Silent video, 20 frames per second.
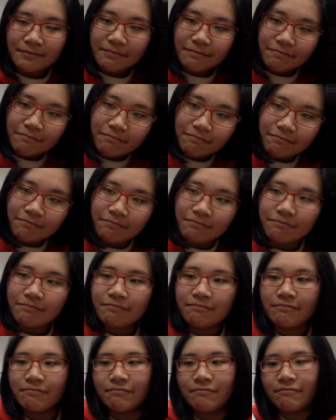
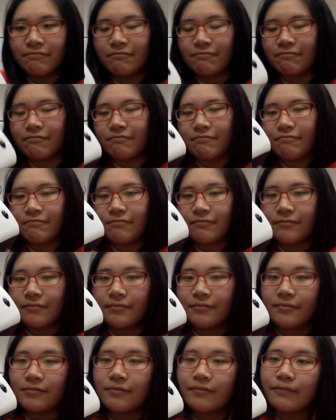
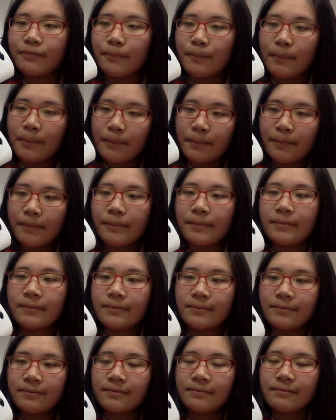
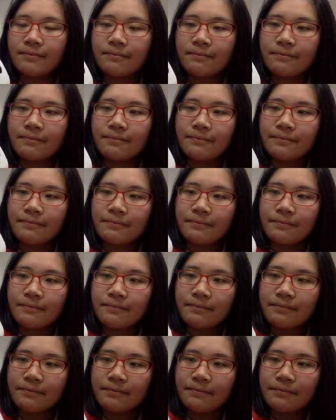
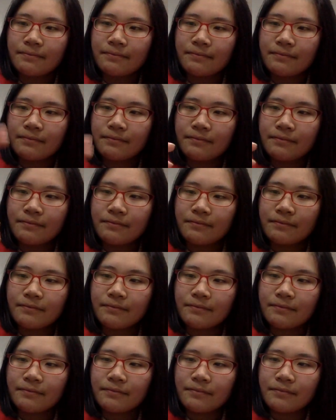
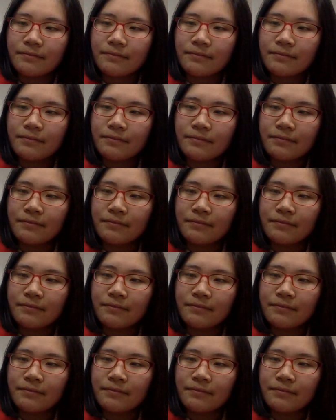(silent)